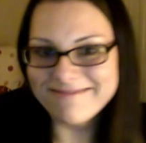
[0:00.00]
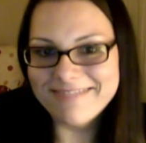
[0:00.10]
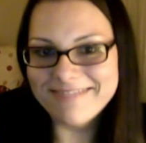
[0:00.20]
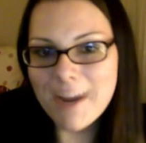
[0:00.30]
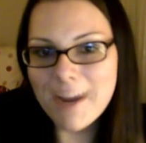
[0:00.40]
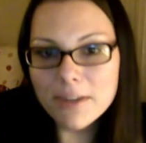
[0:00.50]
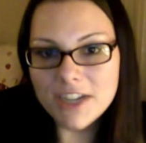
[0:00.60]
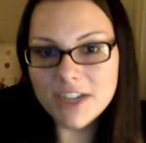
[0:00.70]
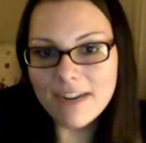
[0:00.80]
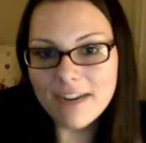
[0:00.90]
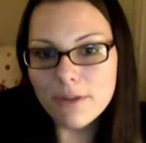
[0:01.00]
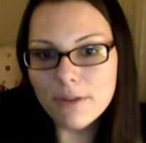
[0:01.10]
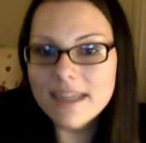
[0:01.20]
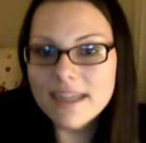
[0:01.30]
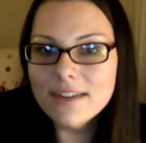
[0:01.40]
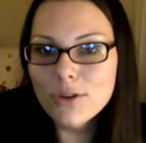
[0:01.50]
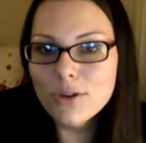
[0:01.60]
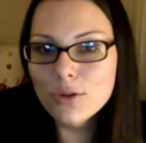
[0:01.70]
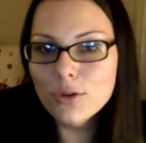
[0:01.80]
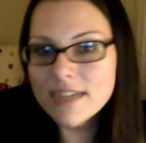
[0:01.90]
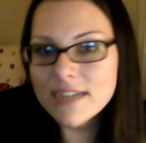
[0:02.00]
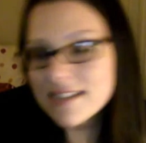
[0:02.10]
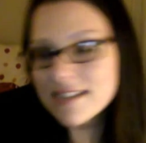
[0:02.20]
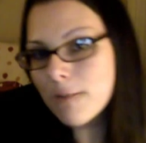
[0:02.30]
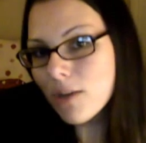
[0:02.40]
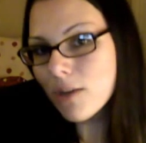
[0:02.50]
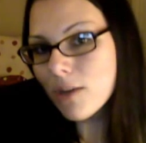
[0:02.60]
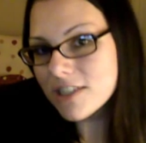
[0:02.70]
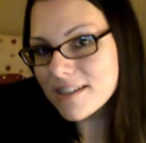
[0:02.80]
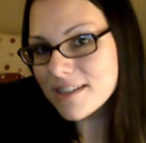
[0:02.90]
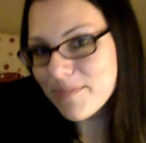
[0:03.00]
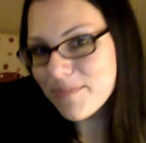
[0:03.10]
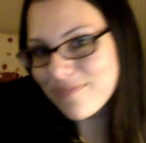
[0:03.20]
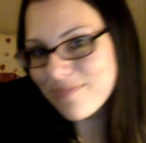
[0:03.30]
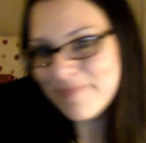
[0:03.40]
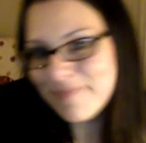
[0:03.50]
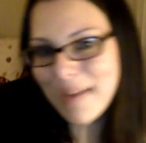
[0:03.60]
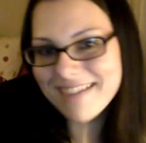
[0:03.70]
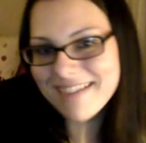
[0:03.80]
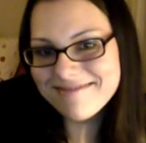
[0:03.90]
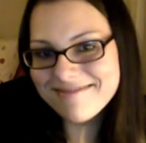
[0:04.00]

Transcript: I appreciate everybody who takes the time to watch this. Bye-bye.